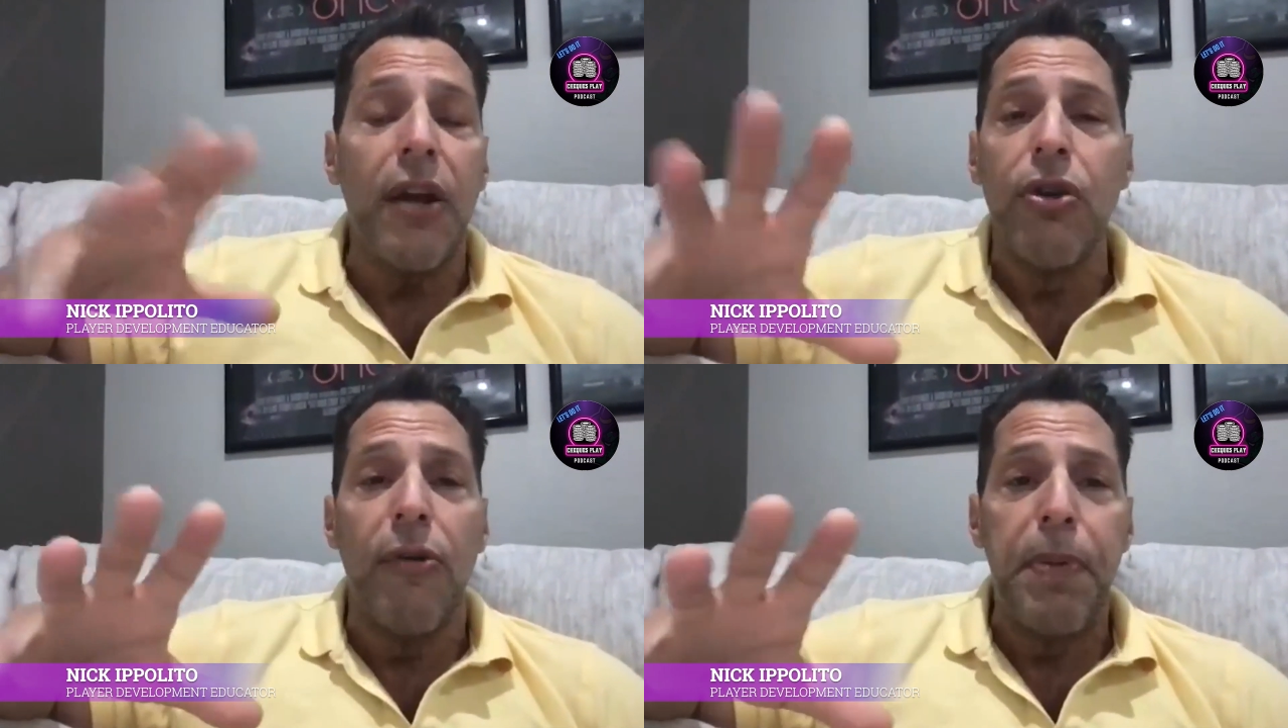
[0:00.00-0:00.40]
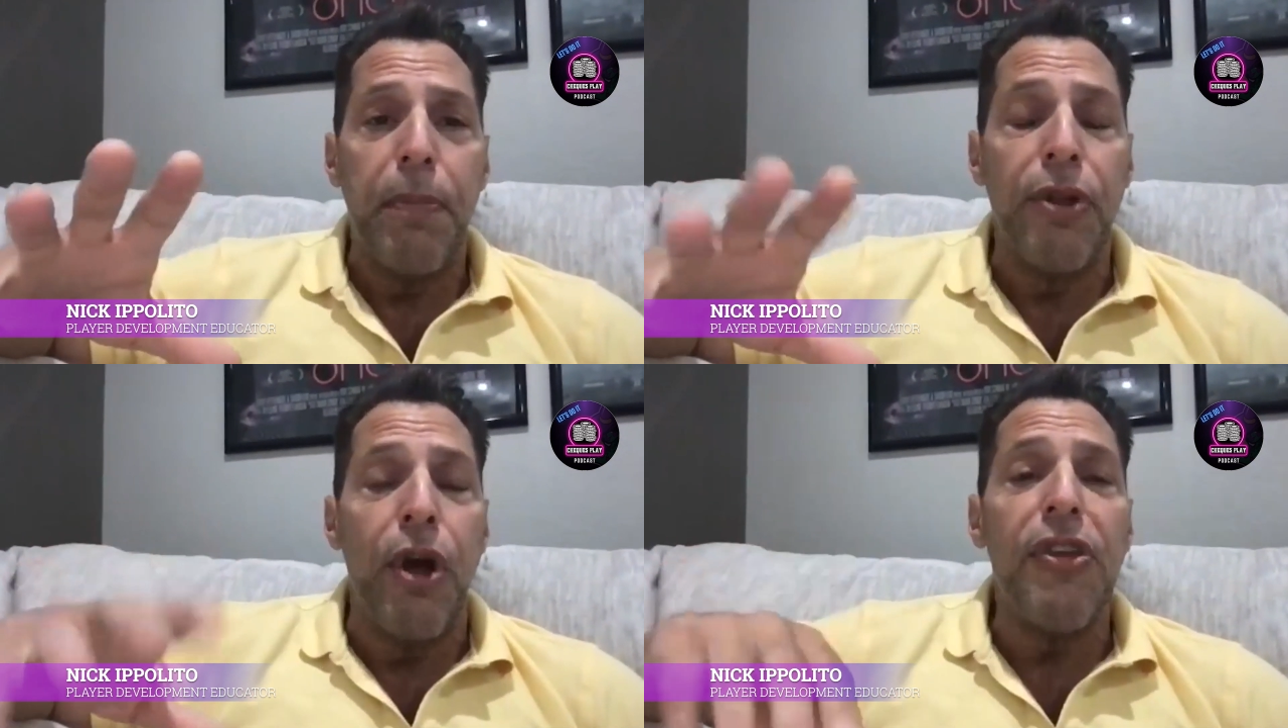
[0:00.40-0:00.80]
I don't know if
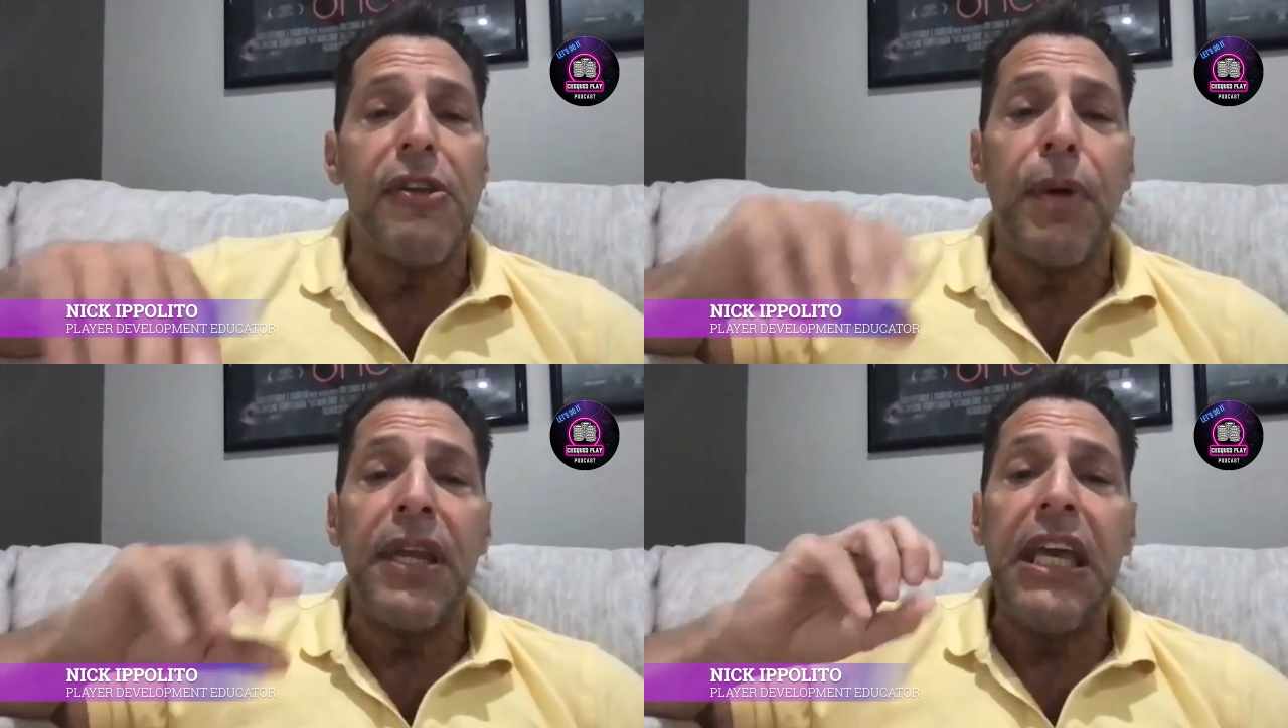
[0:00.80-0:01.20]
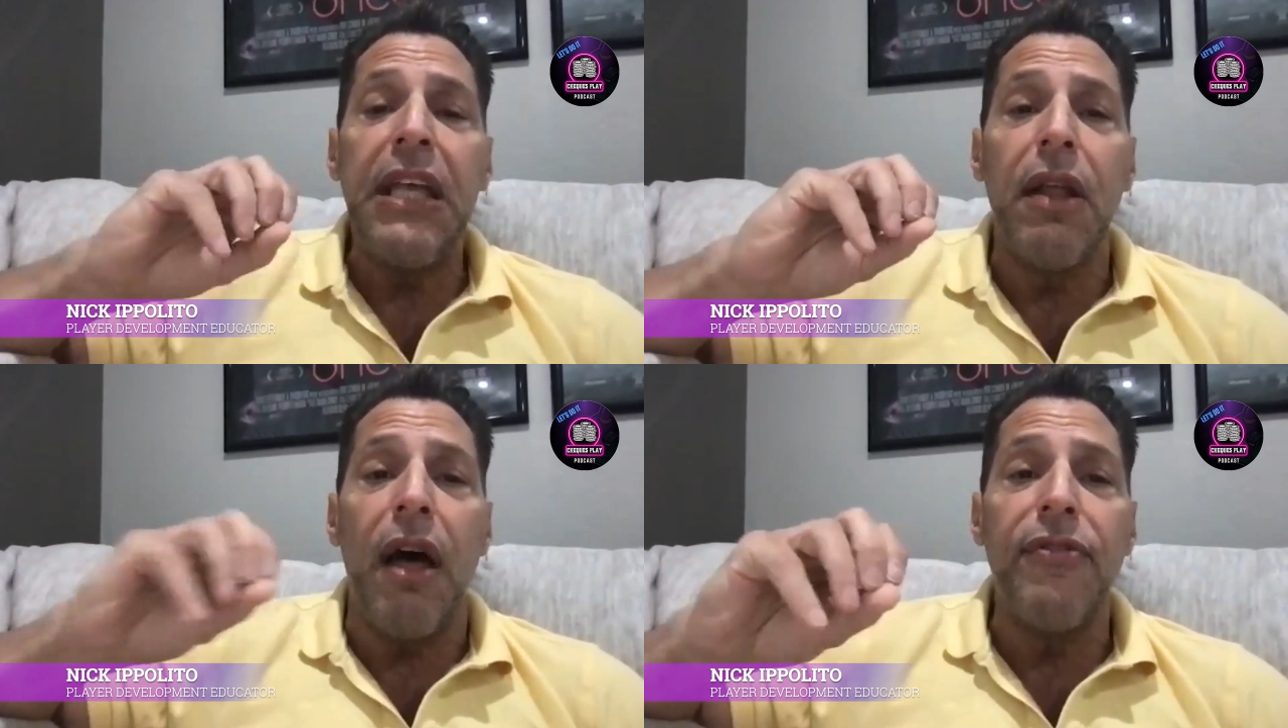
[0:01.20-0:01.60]
people know this, but he
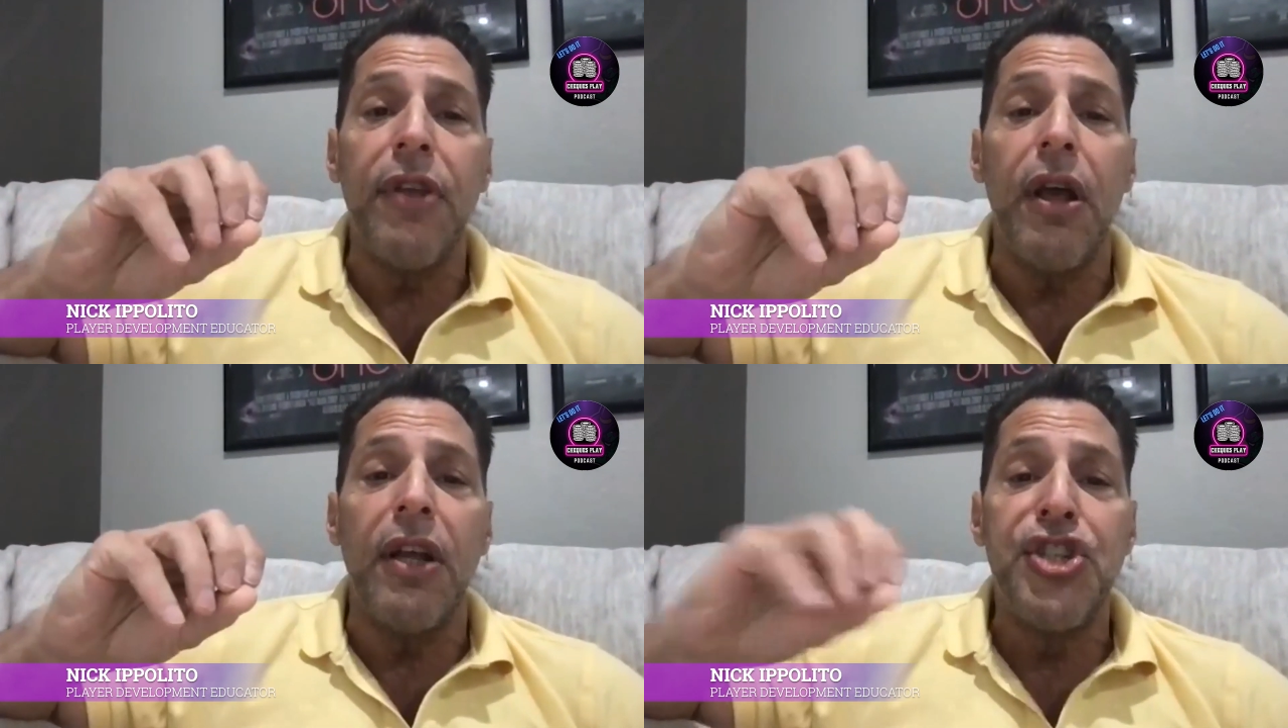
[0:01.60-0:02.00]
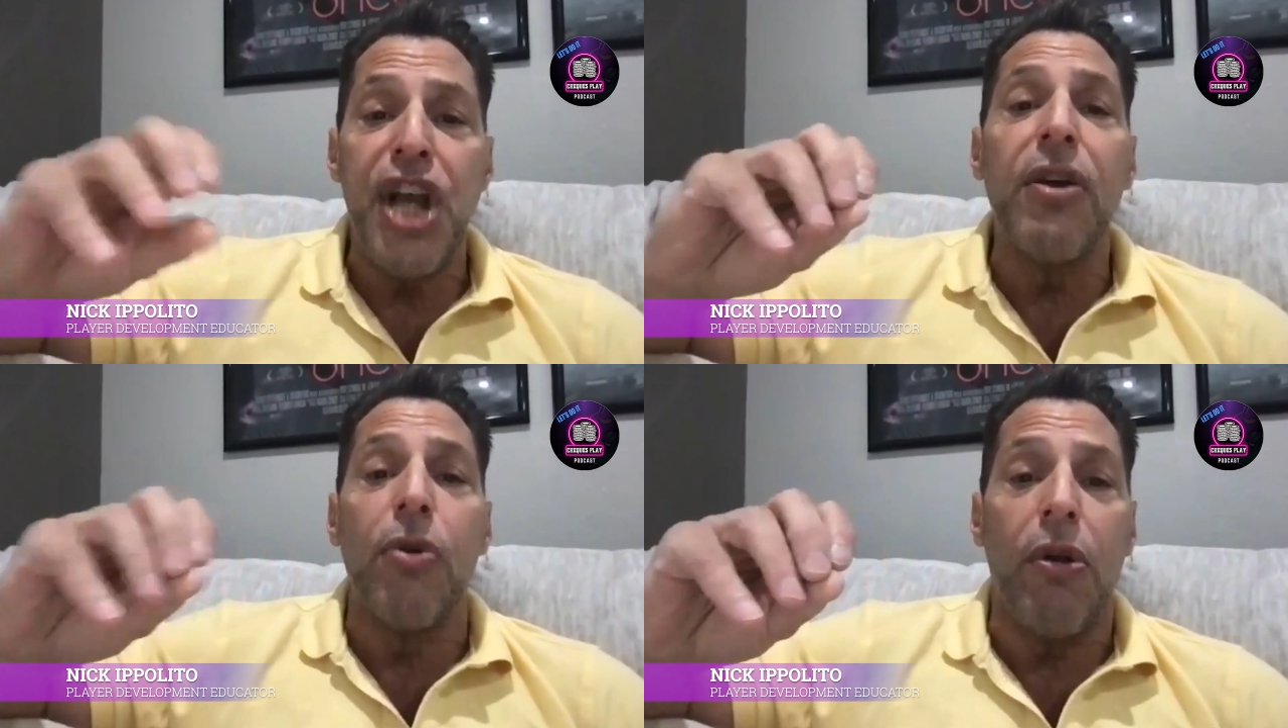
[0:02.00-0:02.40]
loved
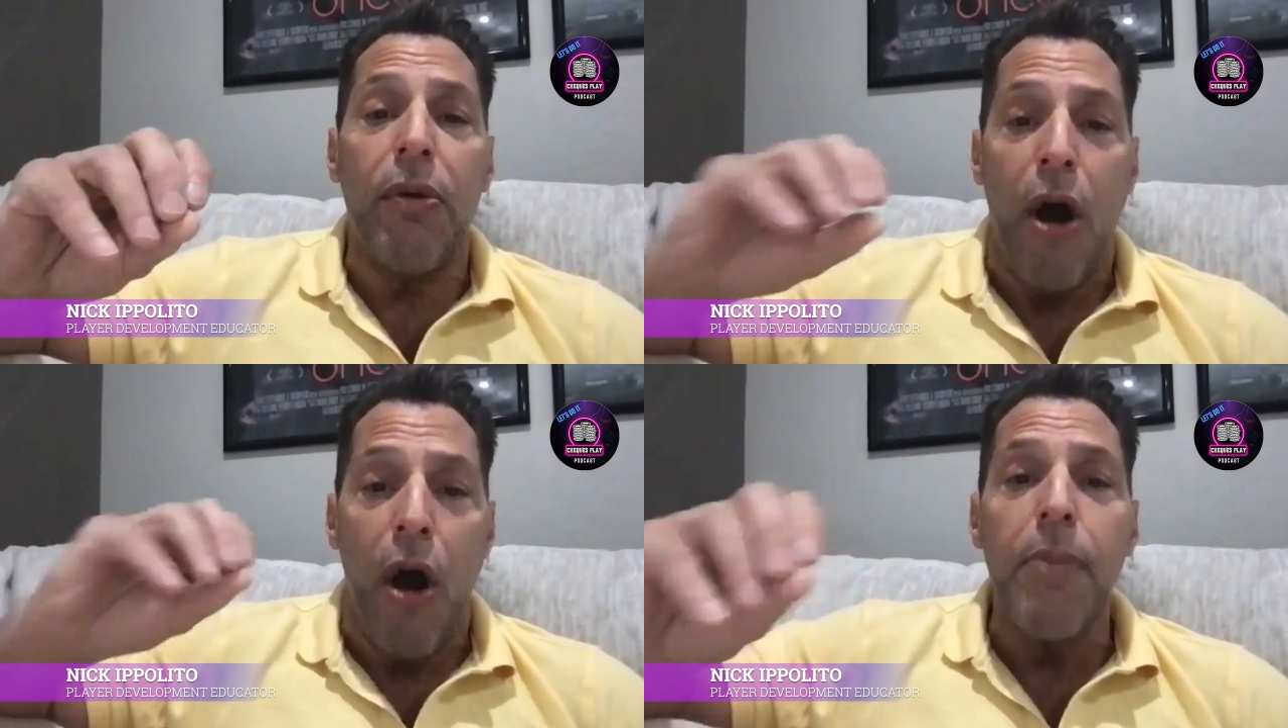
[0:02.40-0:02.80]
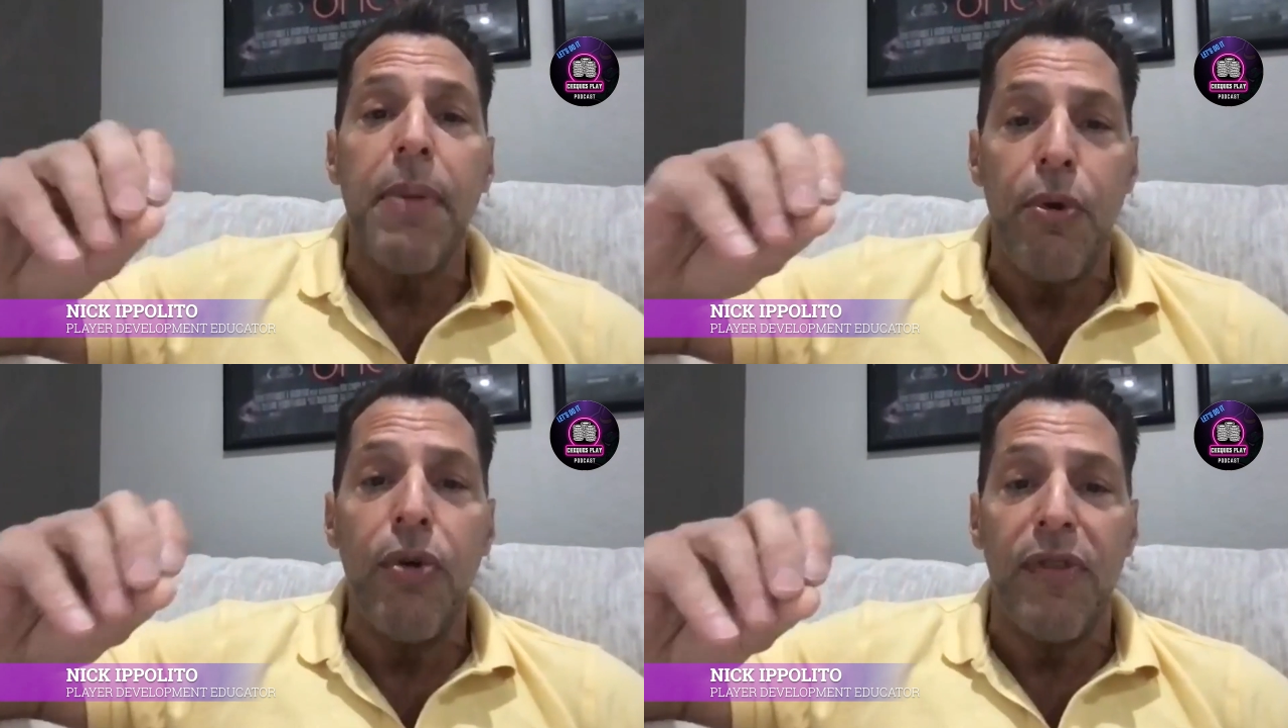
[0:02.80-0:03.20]
general
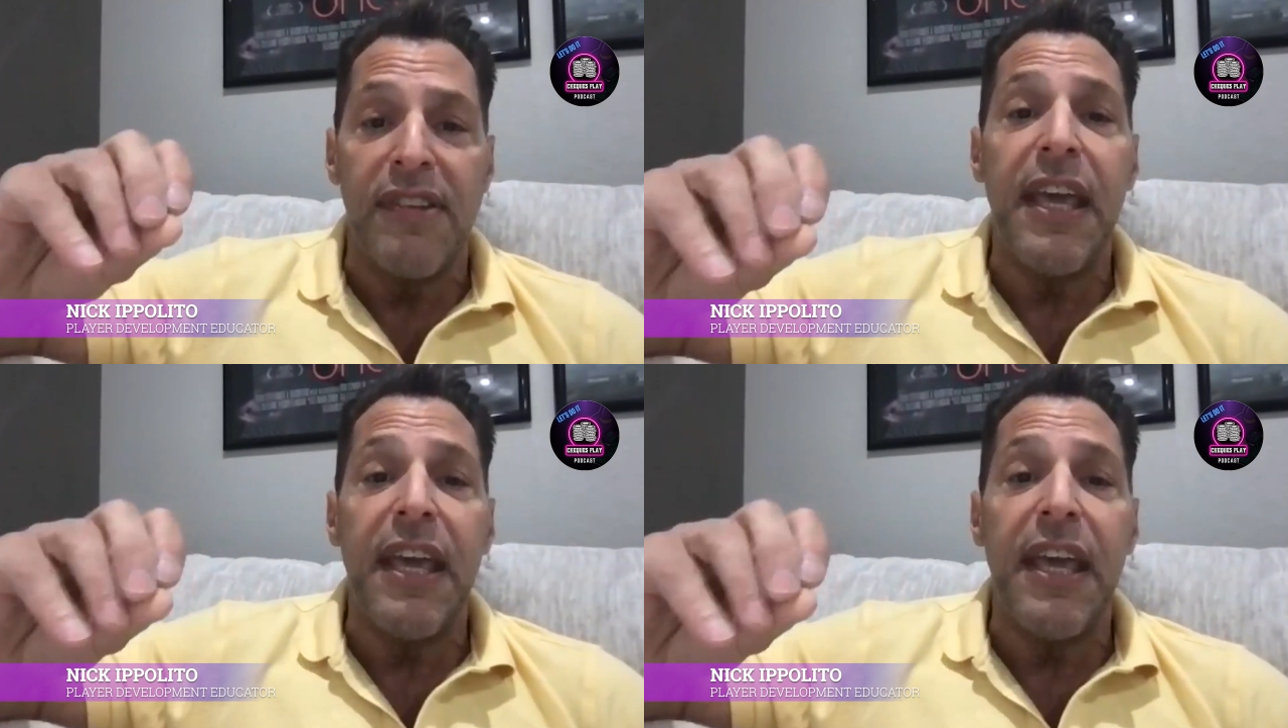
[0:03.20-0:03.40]
army movies.